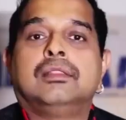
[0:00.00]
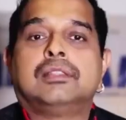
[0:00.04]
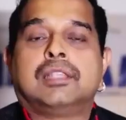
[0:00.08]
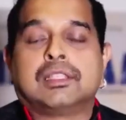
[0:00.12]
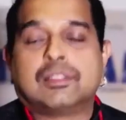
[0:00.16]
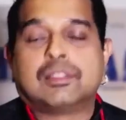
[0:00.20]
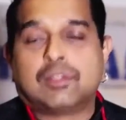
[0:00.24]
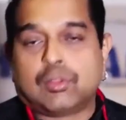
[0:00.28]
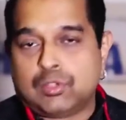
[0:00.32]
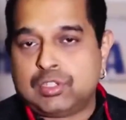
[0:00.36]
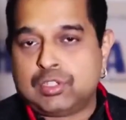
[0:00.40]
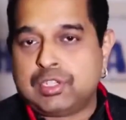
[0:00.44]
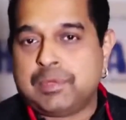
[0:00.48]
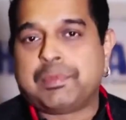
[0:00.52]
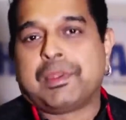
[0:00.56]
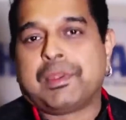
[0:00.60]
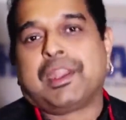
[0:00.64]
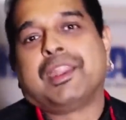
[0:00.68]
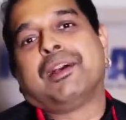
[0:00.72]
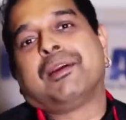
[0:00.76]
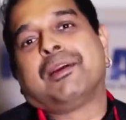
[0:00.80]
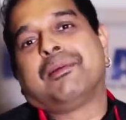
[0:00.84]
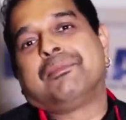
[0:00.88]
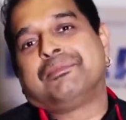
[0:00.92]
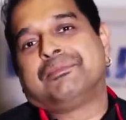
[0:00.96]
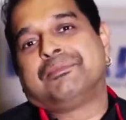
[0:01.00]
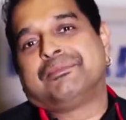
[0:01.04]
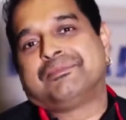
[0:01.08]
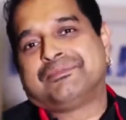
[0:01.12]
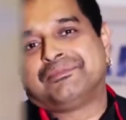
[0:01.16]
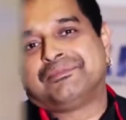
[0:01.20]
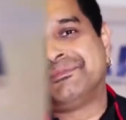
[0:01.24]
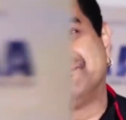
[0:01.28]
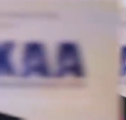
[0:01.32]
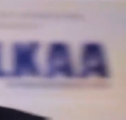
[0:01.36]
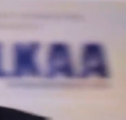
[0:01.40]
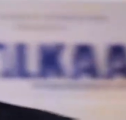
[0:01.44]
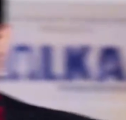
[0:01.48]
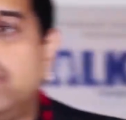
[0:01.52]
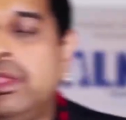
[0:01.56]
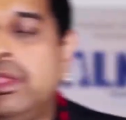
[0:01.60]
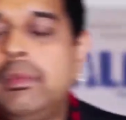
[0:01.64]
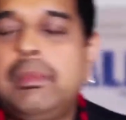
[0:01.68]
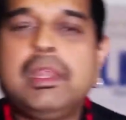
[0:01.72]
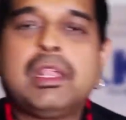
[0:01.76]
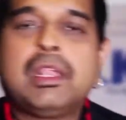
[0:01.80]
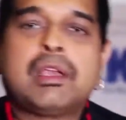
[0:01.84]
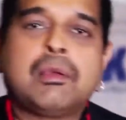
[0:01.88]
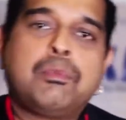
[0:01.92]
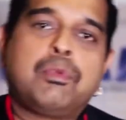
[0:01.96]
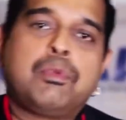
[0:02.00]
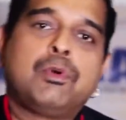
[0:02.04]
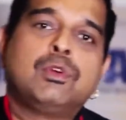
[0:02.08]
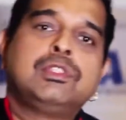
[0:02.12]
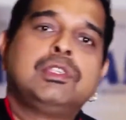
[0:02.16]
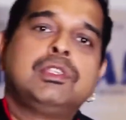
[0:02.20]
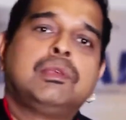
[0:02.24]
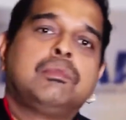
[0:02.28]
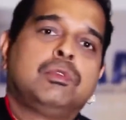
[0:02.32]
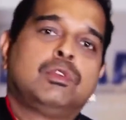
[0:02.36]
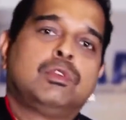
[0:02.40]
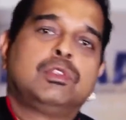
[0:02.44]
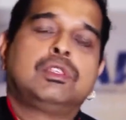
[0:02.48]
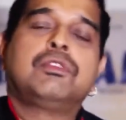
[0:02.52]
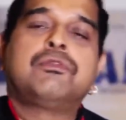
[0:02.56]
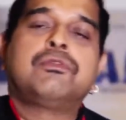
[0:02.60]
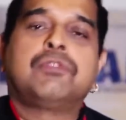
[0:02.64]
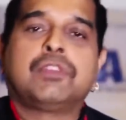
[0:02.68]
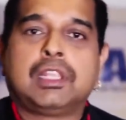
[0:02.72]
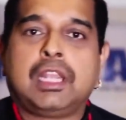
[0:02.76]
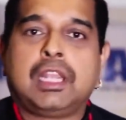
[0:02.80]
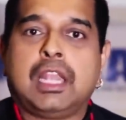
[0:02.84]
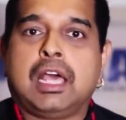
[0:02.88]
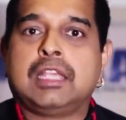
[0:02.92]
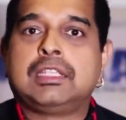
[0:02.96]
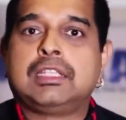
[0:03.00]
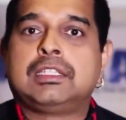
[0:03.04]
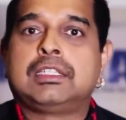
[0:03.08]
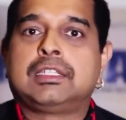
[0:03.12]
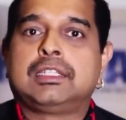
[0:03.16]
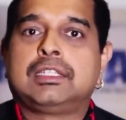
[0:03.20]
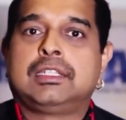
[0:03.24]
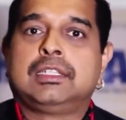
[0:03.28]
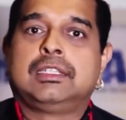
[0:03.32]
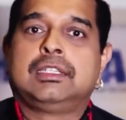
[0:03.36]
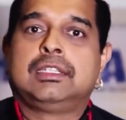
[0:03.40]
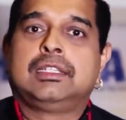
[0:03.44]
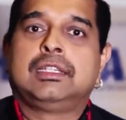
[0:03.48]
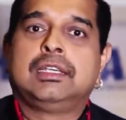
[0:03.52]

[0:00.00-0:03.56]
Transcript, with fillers: Sadhguruji Pranam, you know, we've been composing music for the last